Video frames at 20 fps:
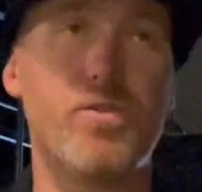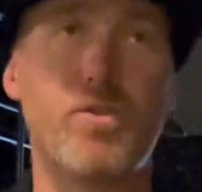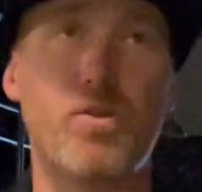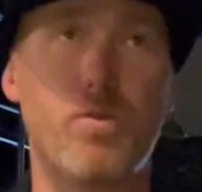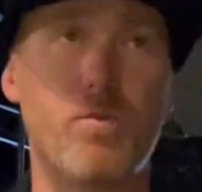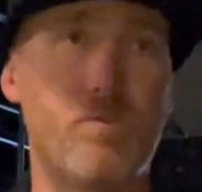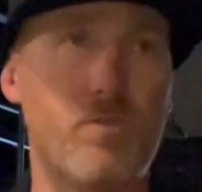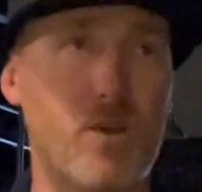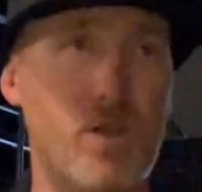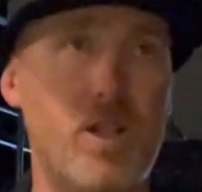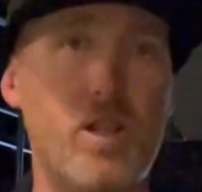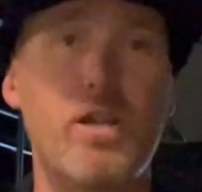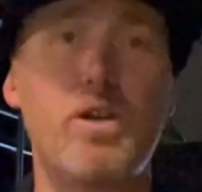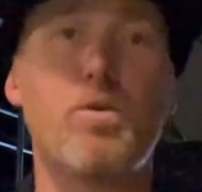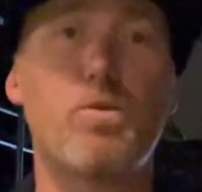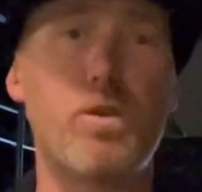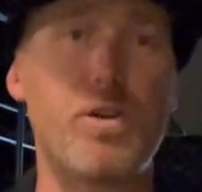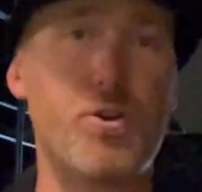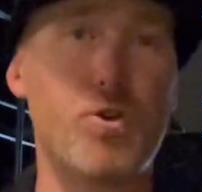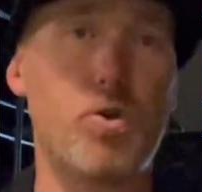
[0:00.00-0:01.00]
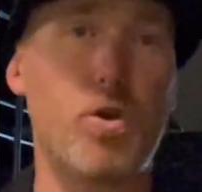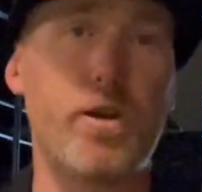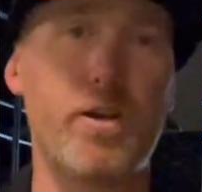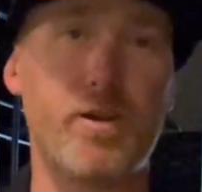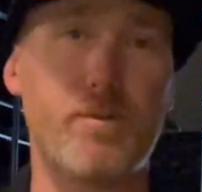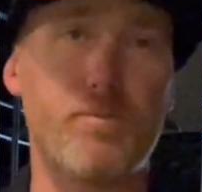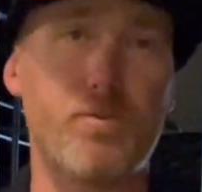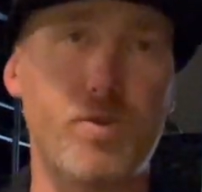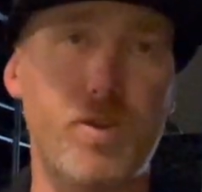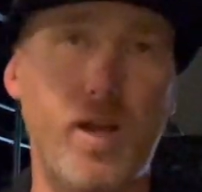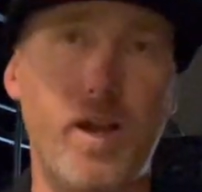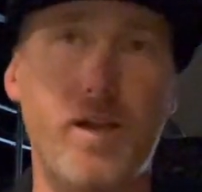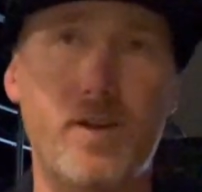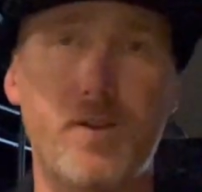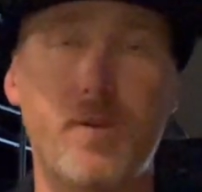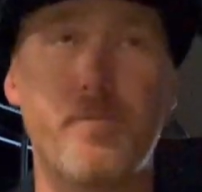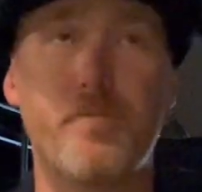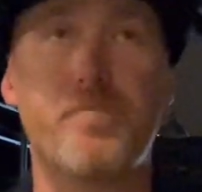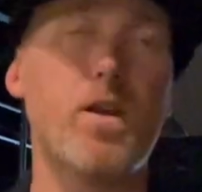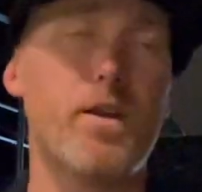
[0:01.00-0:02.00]
so clearly trying to
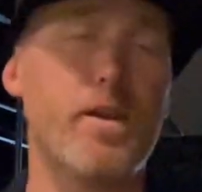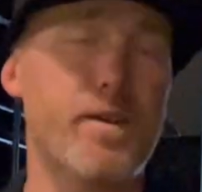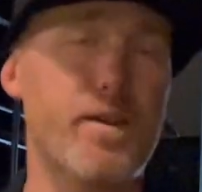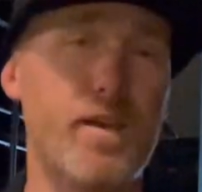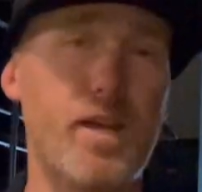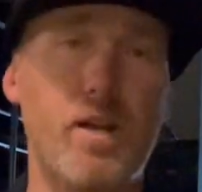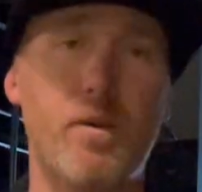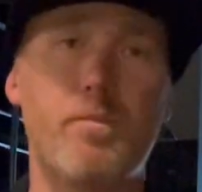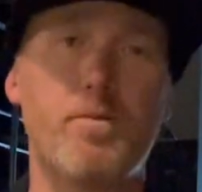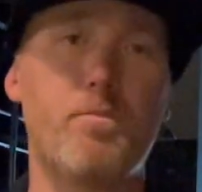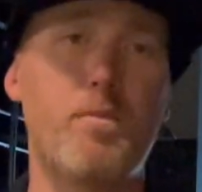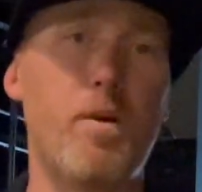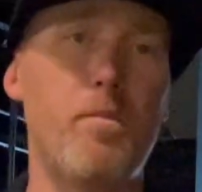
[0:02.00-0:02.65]
protect, get up to my